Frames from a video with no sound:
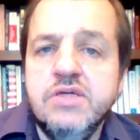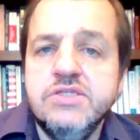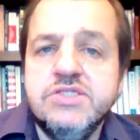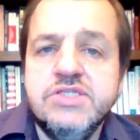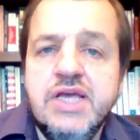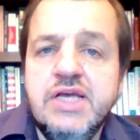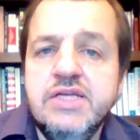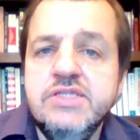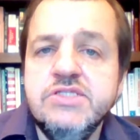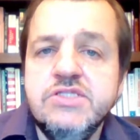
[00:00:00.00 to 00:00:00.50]

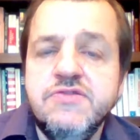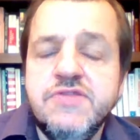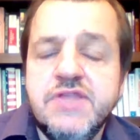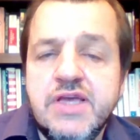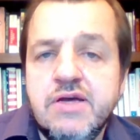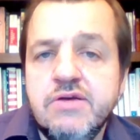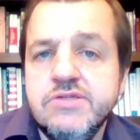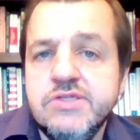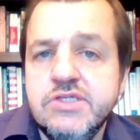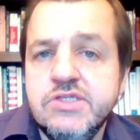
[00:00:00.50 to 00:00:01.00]
tens of
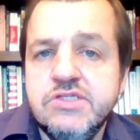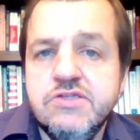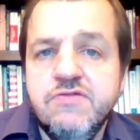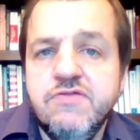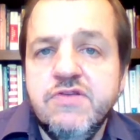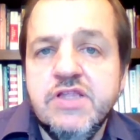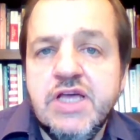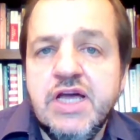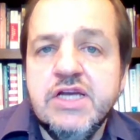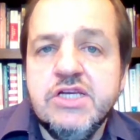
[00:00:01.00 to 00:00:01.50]
thousands of
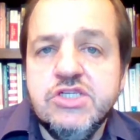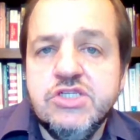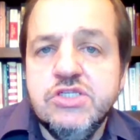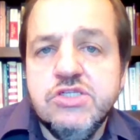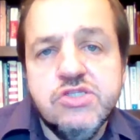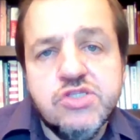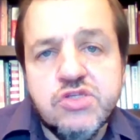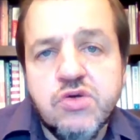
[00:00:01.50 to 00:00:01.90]
elections,